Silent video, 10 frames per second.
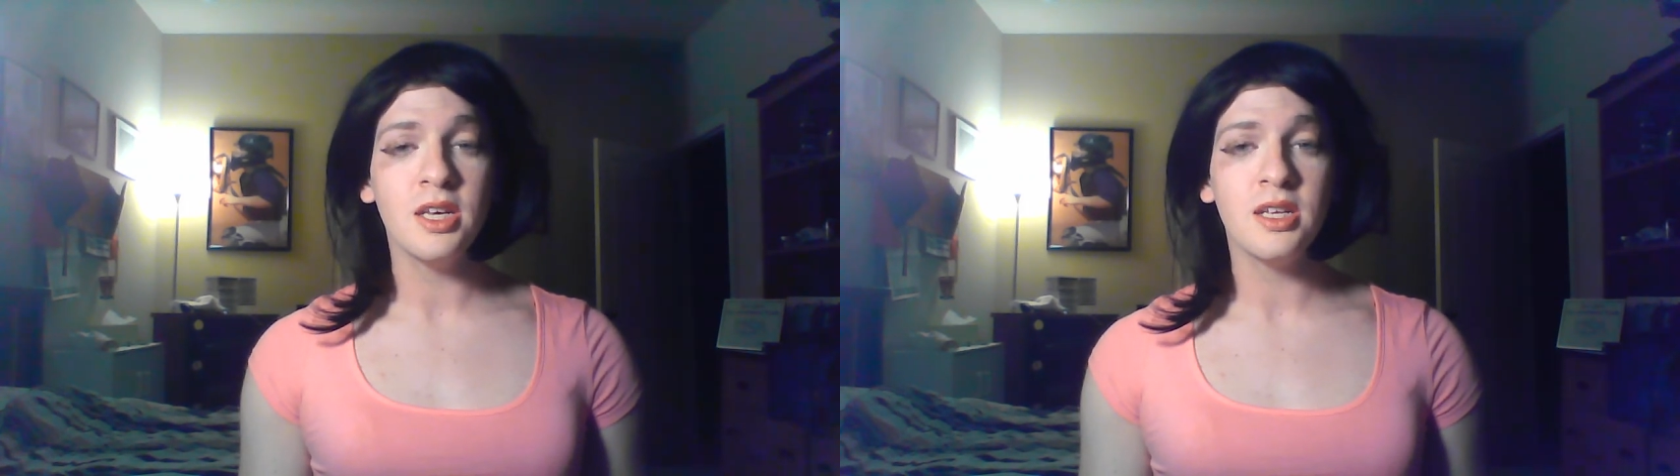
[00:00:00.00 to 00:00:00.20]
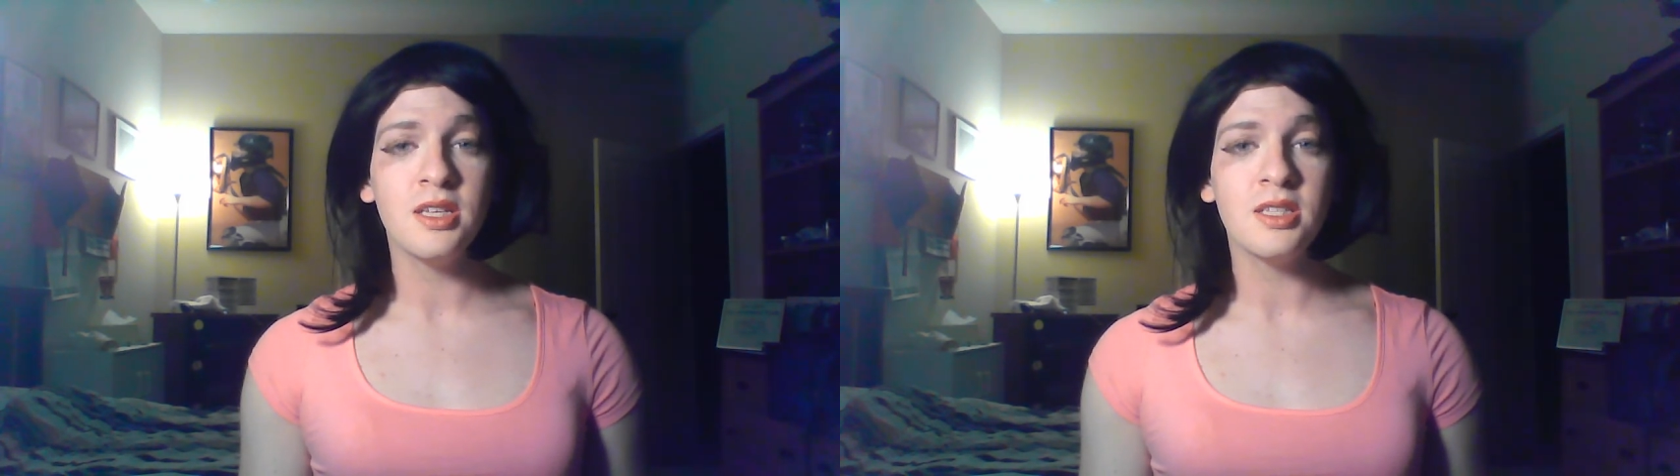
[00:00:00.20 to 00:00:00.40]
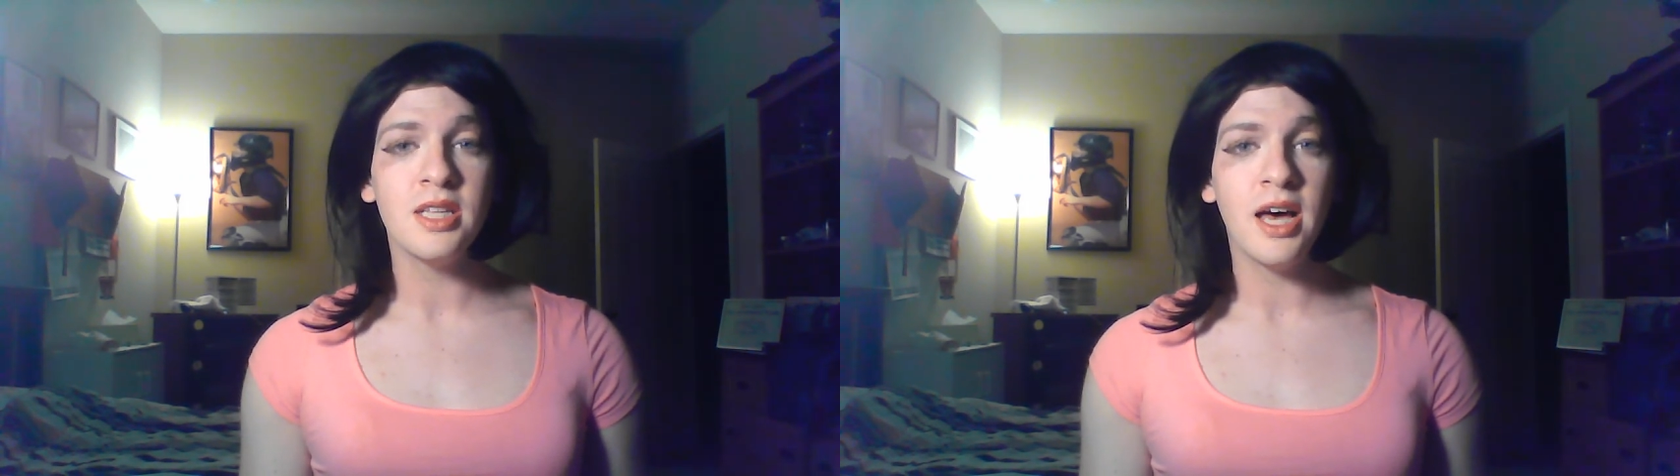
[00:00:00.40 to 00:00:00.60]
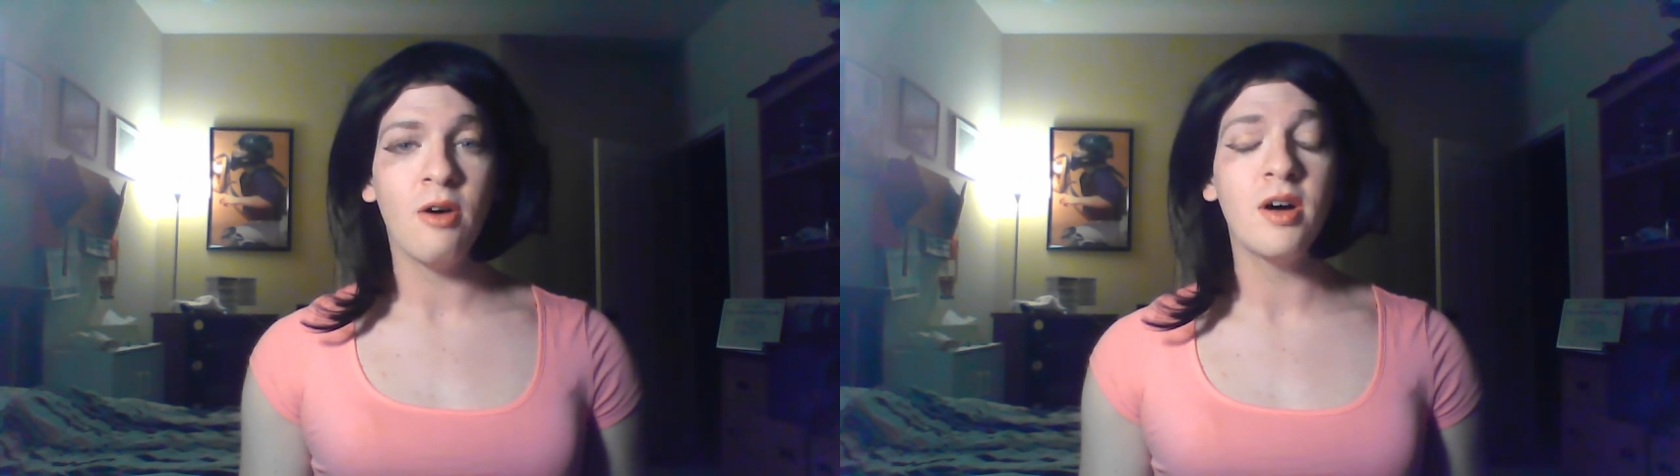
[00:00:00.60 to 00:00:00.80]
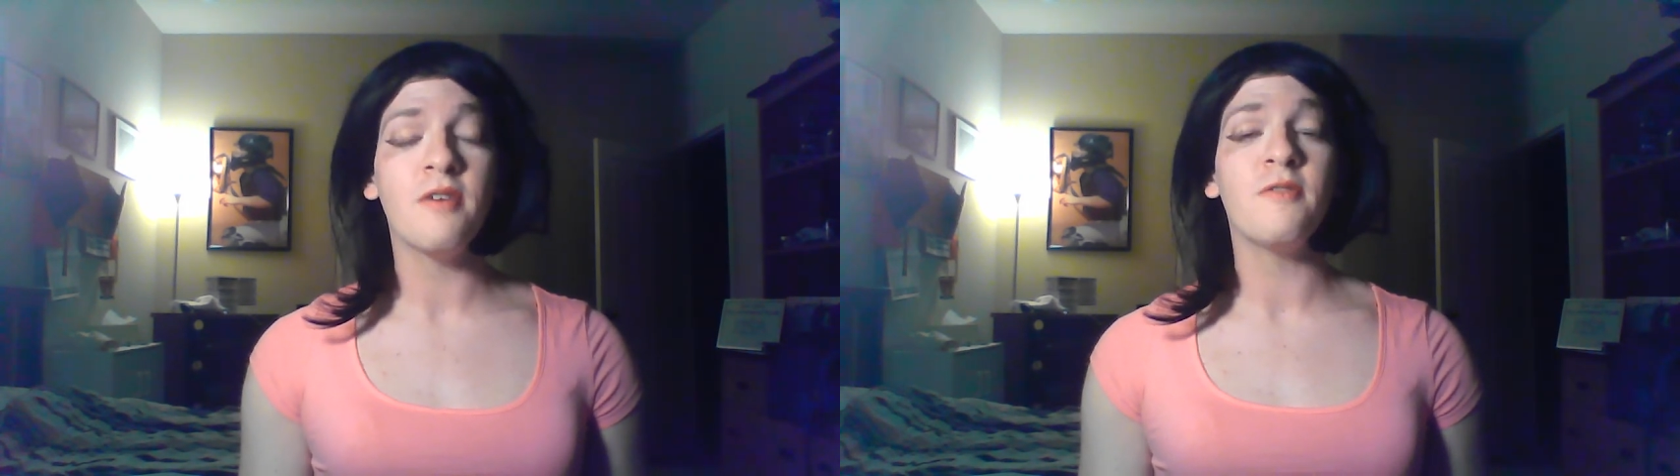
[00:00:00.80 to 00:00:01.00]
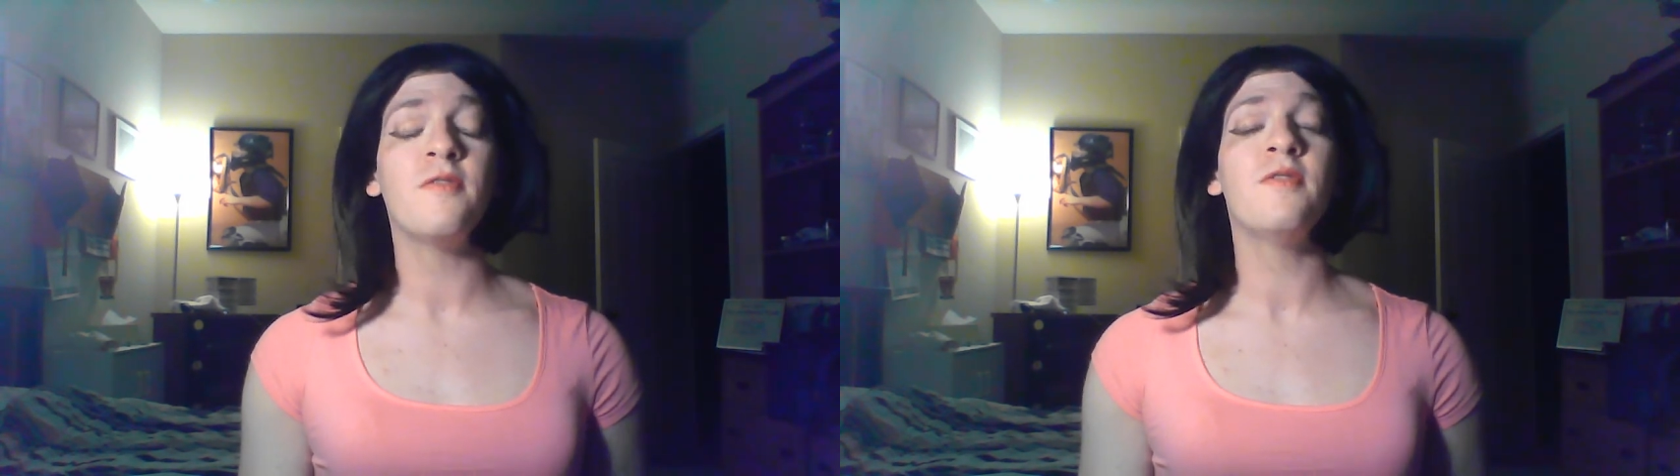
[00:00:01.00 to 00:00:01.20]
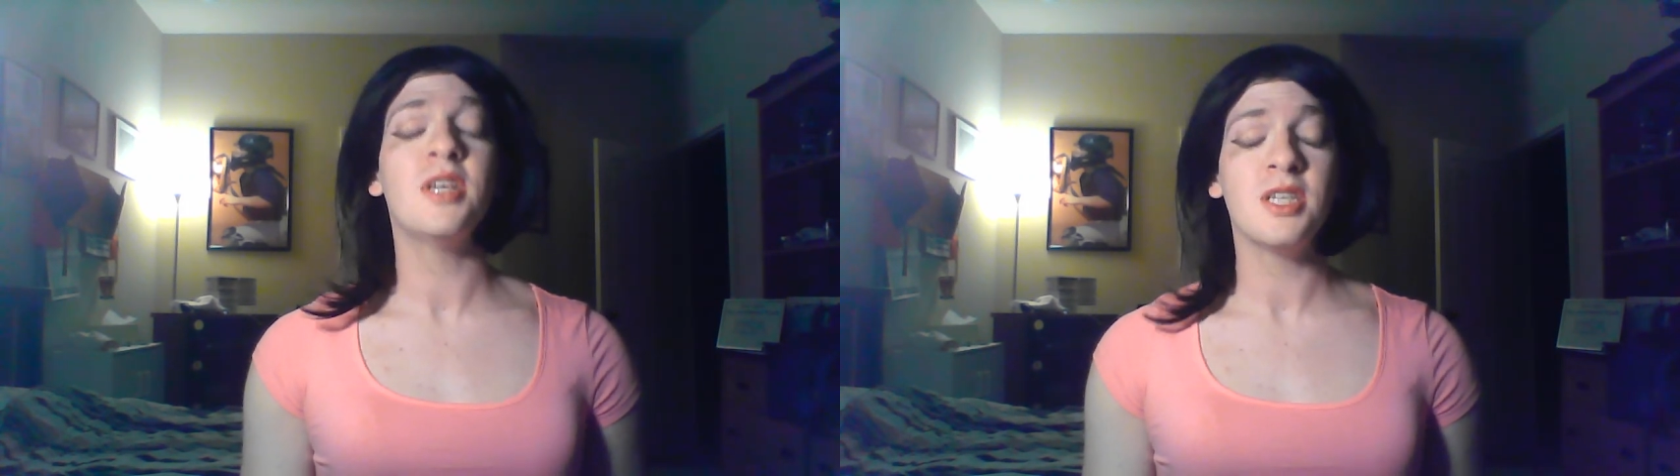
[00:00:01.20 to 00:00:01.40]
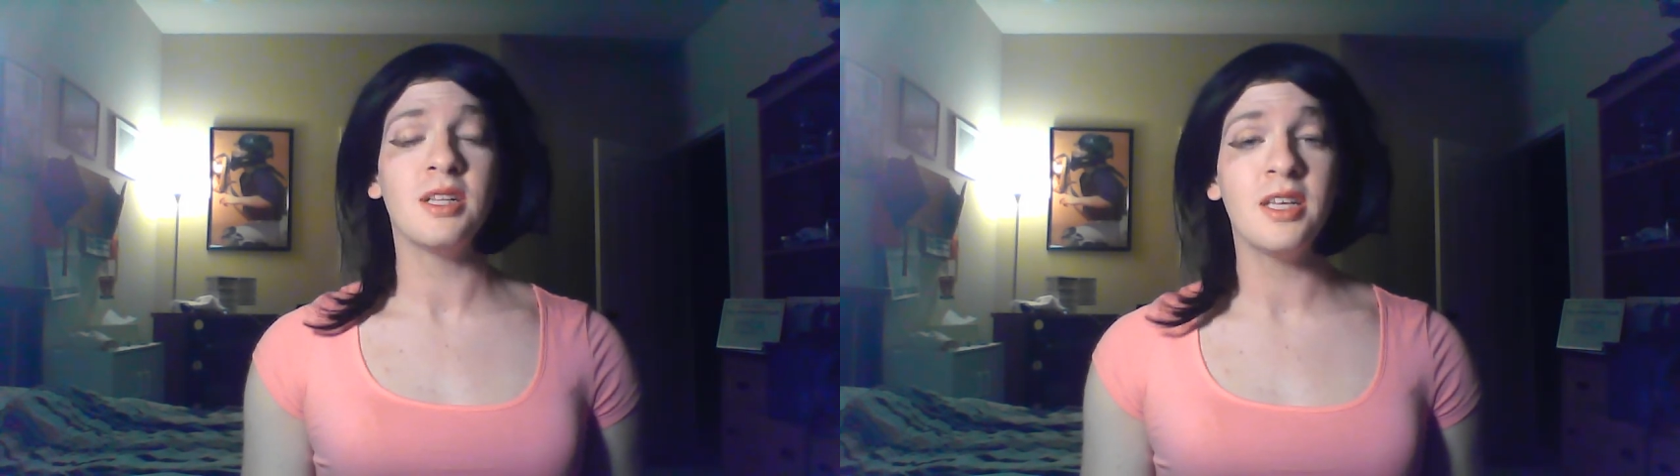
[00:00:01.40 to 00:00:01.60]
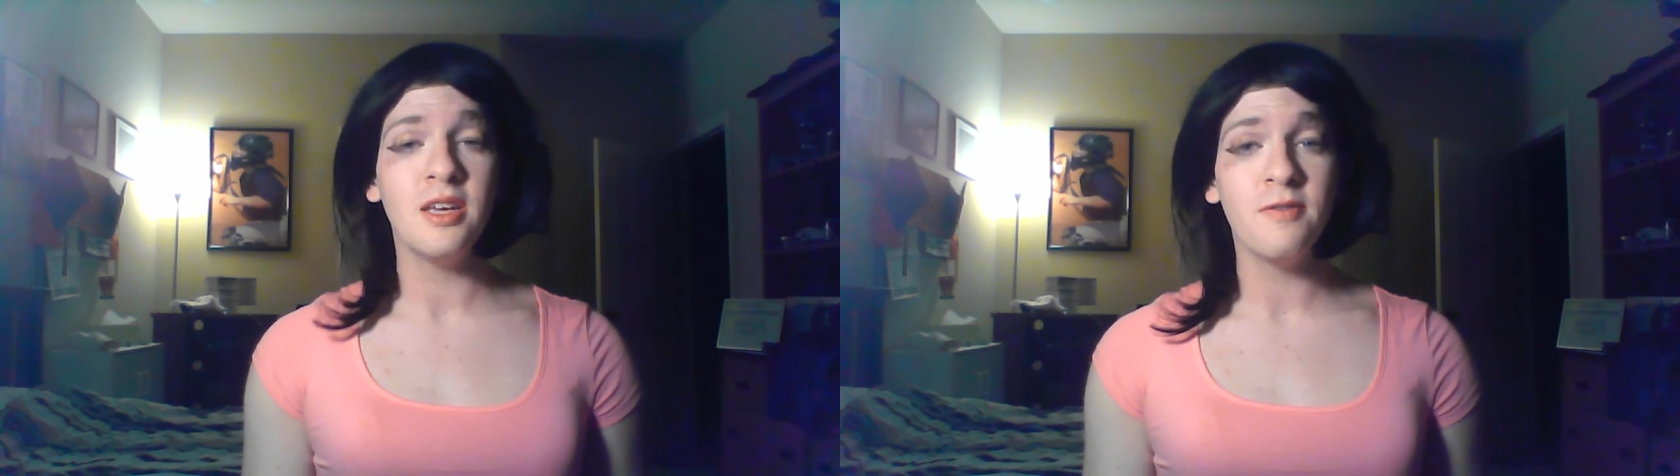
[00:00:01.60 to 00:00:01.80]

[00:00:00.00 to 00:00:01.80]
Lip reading: it is now officially